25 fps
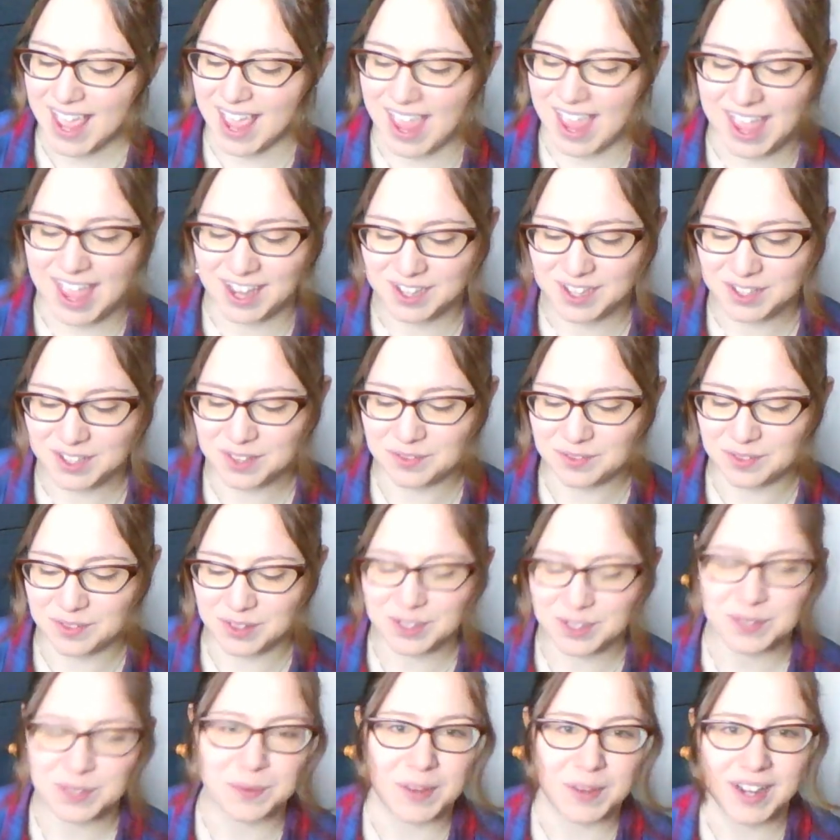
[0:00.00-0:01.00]
And the
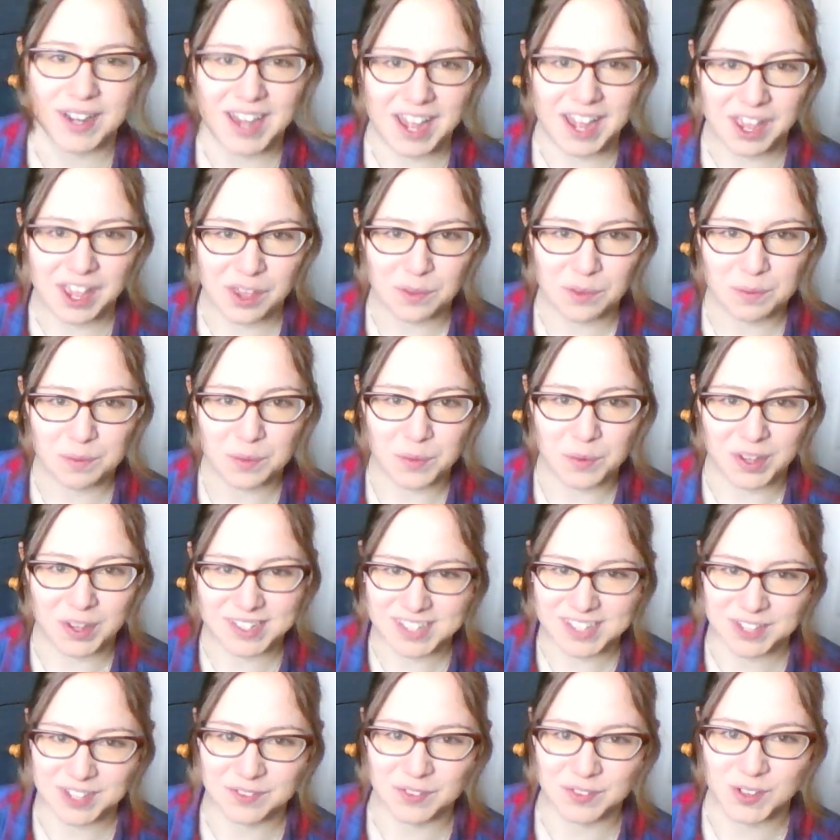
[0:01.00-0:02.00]
first one I have been
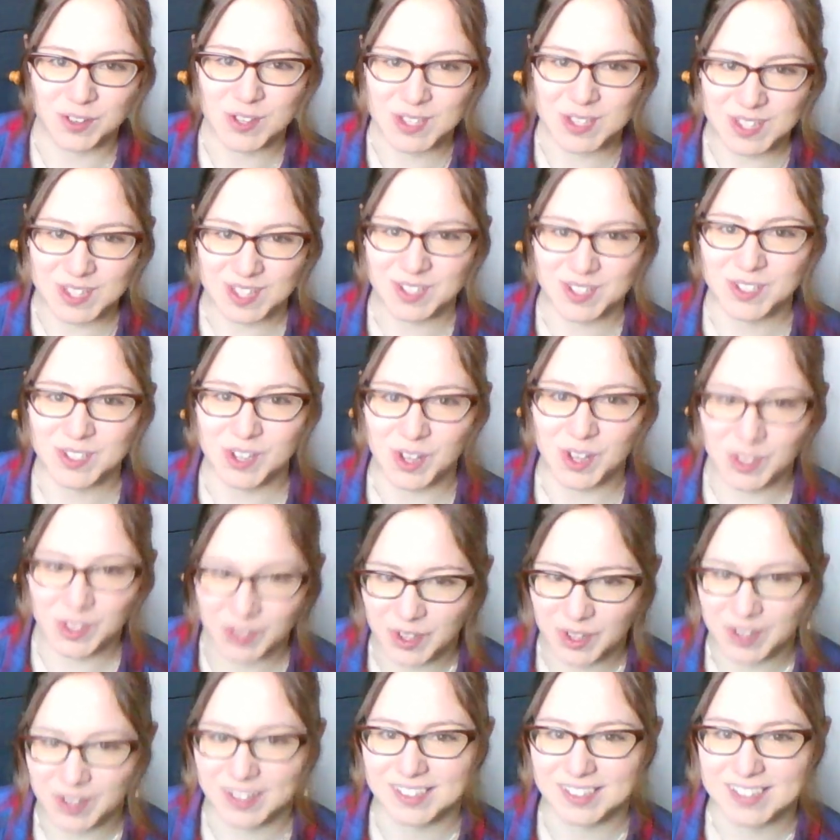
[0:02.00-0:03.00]
wanting for such a
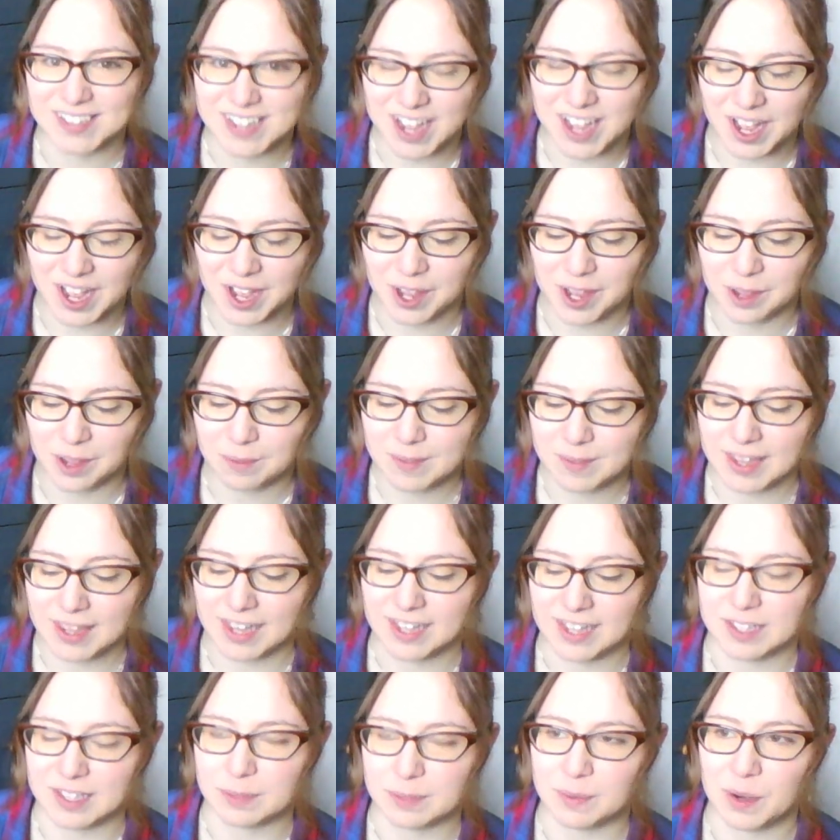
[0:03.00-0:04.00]
long time.
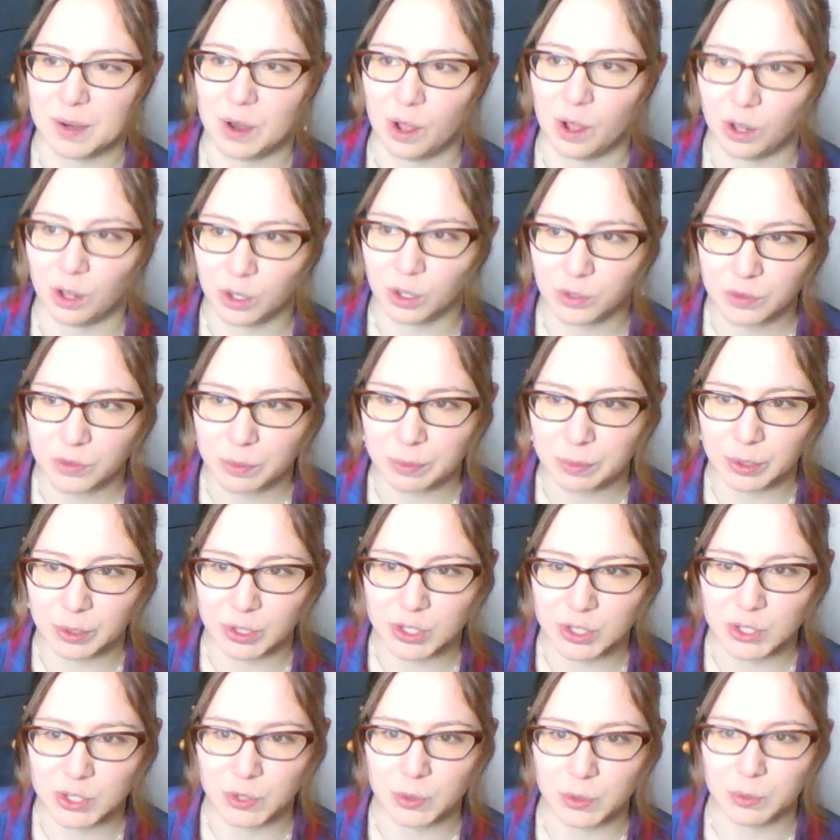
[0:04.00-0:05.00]
It has been all over
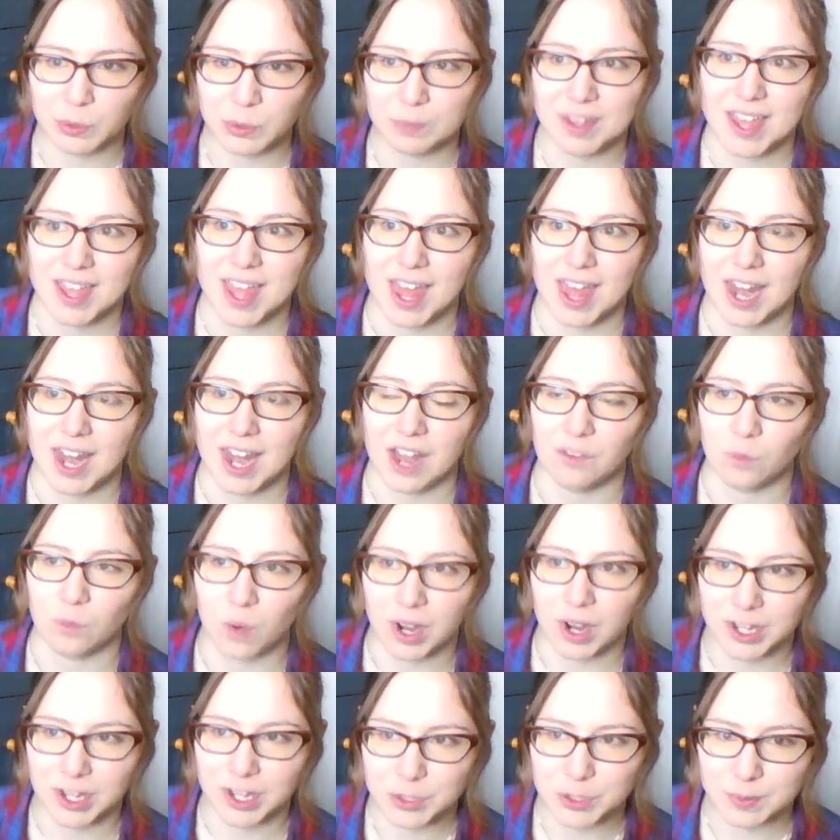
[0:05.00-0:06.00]
BookTube, and I've
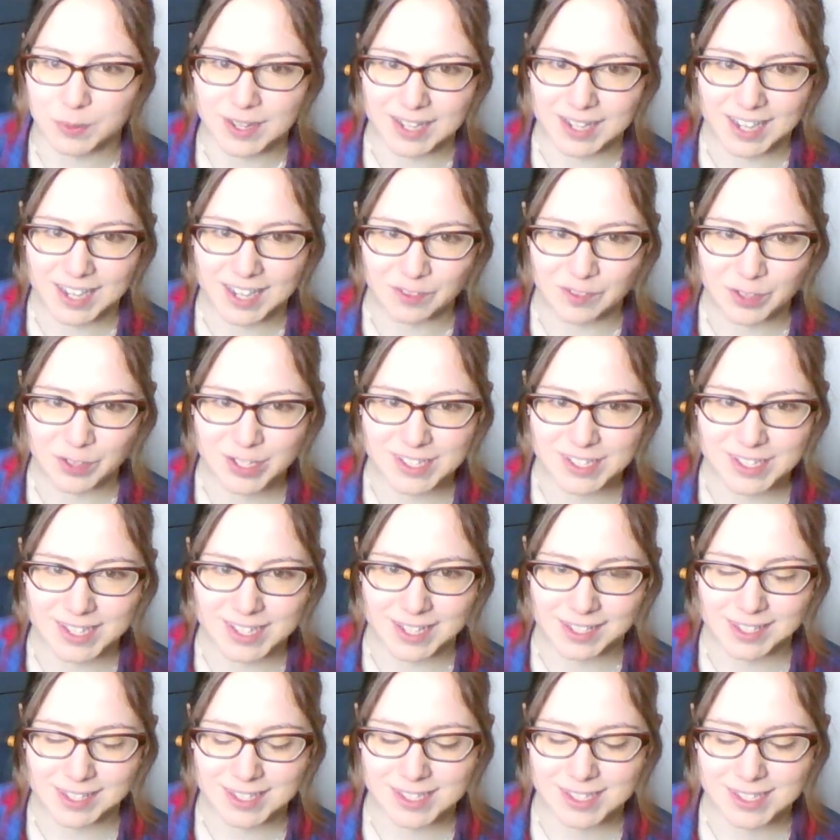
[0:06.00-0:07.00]
wanted to read it ever
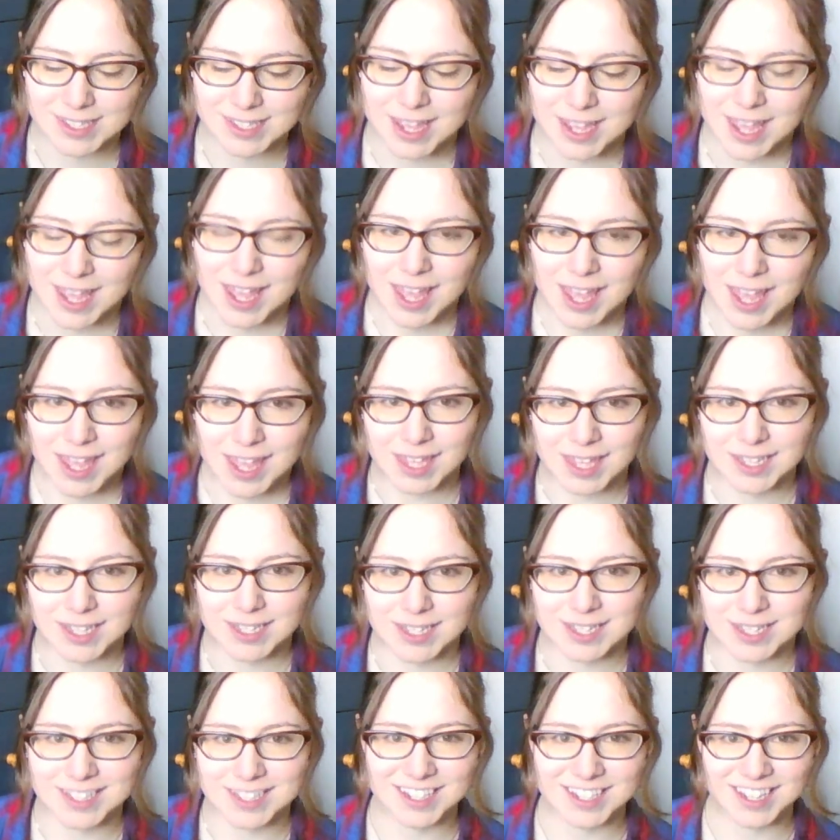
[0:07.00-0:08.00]
since. And
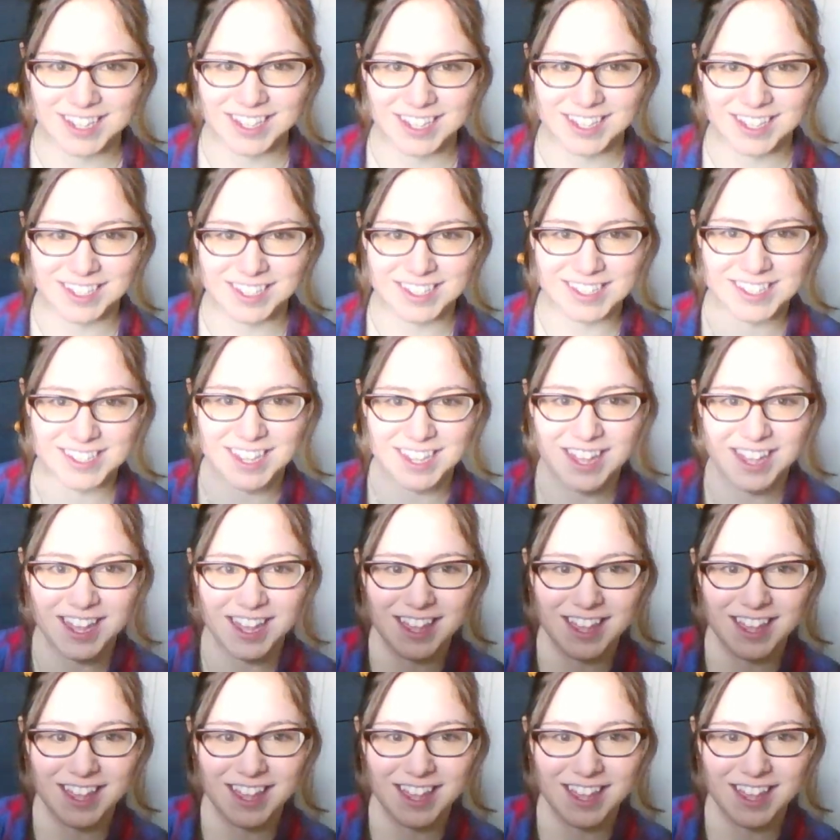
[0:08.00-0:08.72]
it is